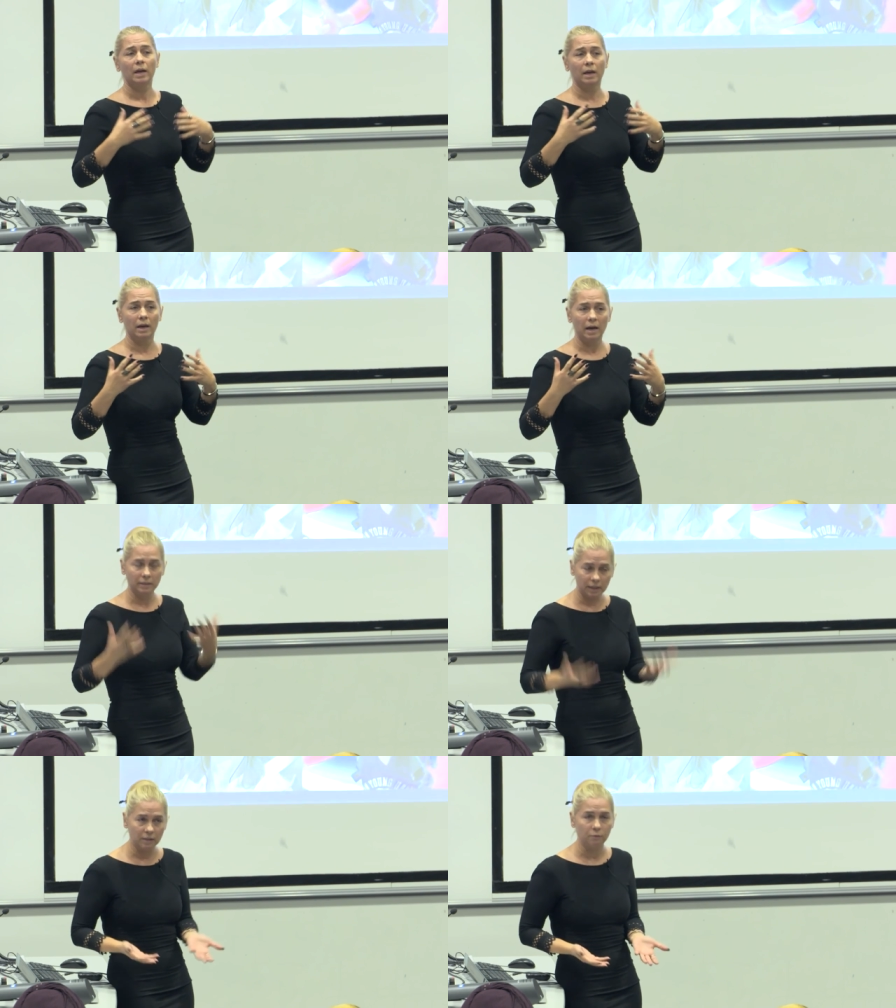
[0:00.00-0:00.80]

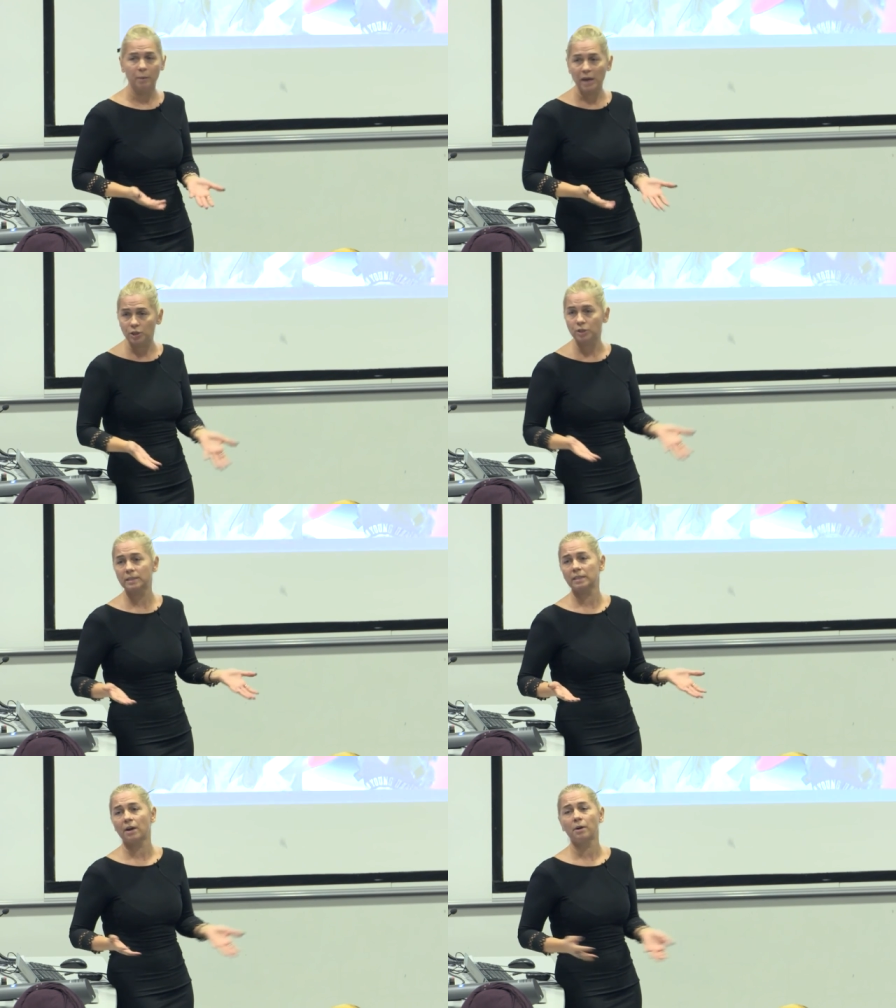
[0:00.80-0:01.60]
addictive
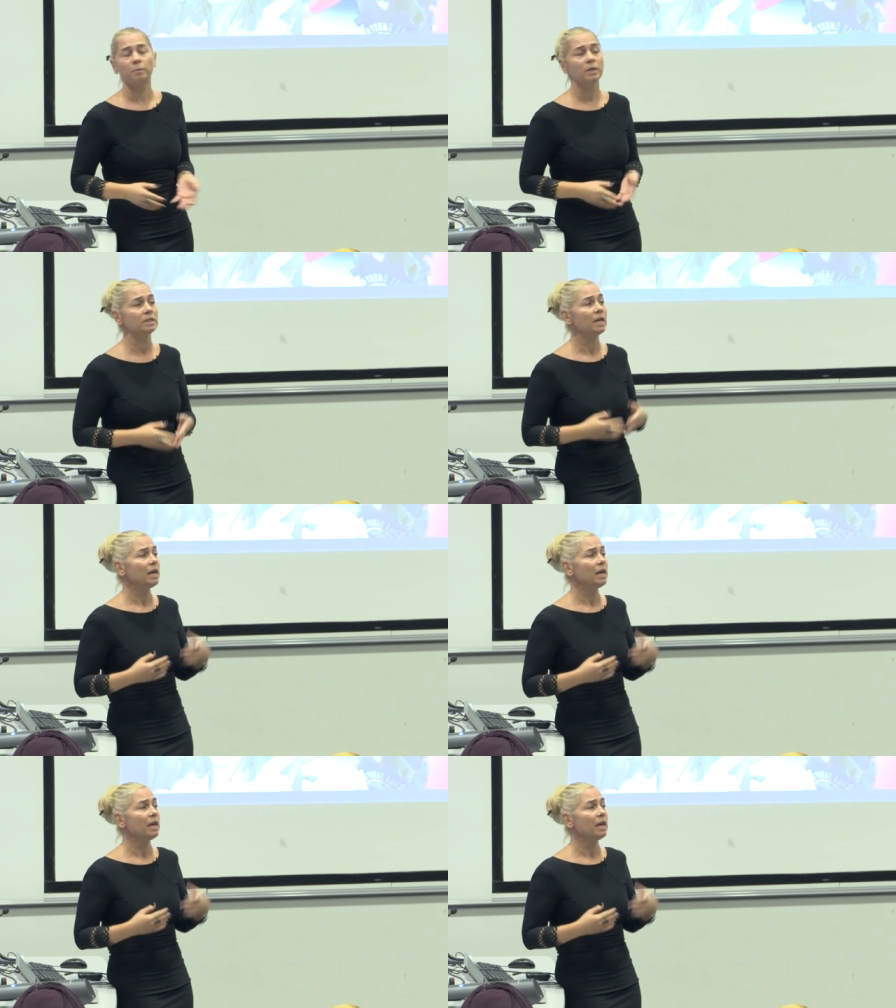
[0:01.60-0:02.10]
patients therapies